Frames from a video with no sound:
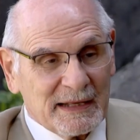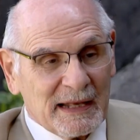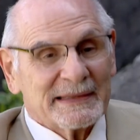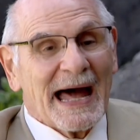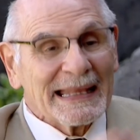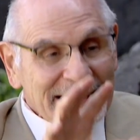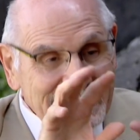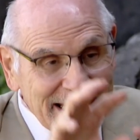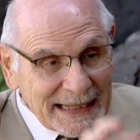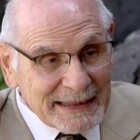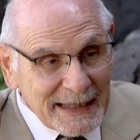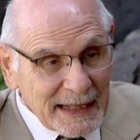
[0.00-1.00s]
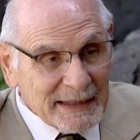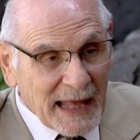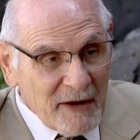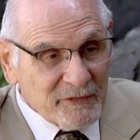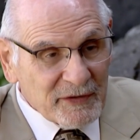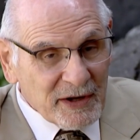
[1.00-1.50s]
not dictate to
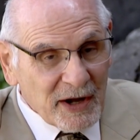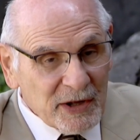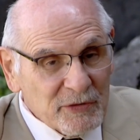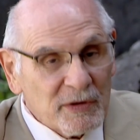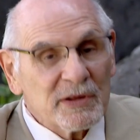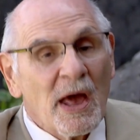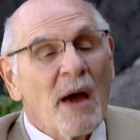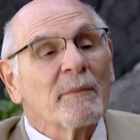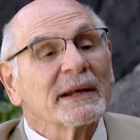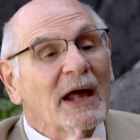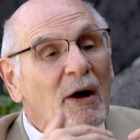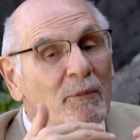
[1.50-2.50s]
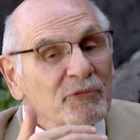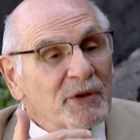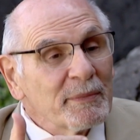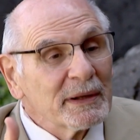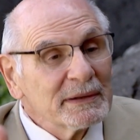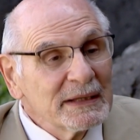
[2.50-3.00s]
African countries, but help
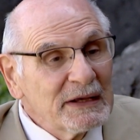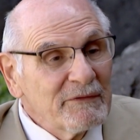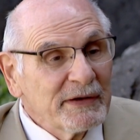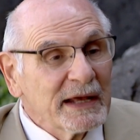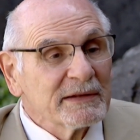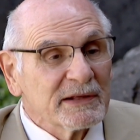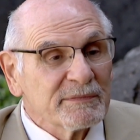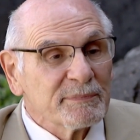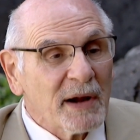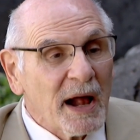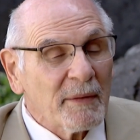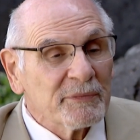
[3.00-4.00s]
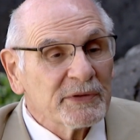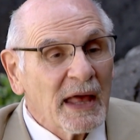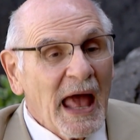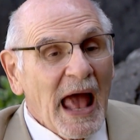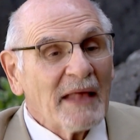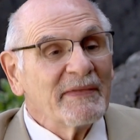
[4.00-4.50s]
them alleviate these problems,
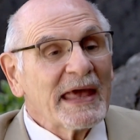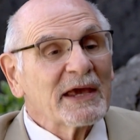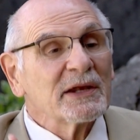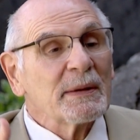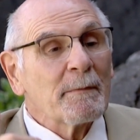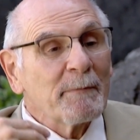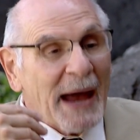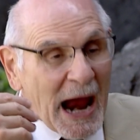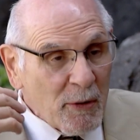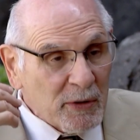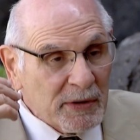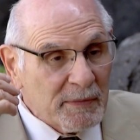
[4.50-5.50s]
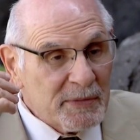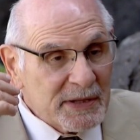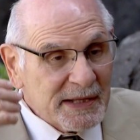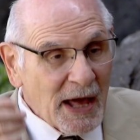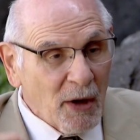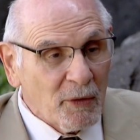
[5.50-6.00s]
and they can empower
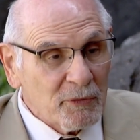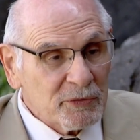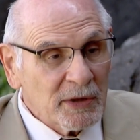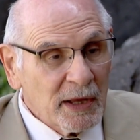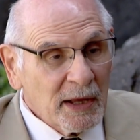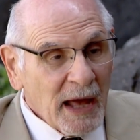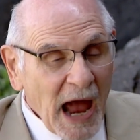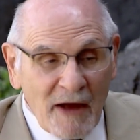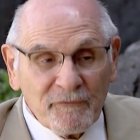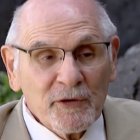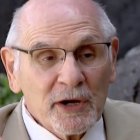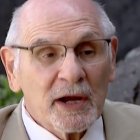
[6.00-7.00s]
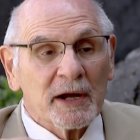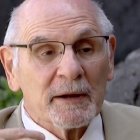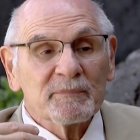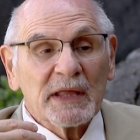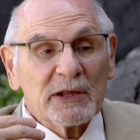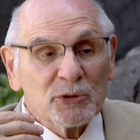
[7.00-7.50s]
themselves. Africa
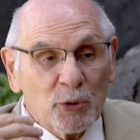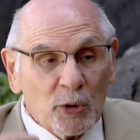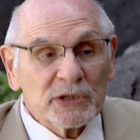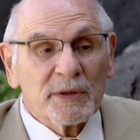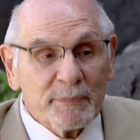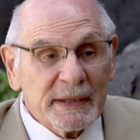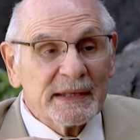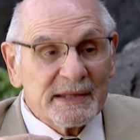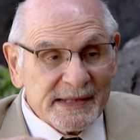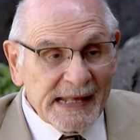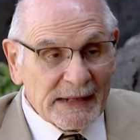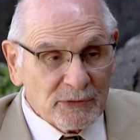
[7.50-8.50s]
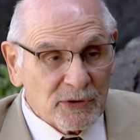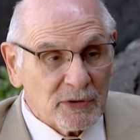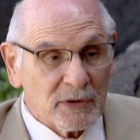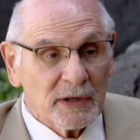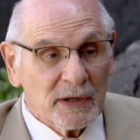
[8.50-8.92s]
is going to be the center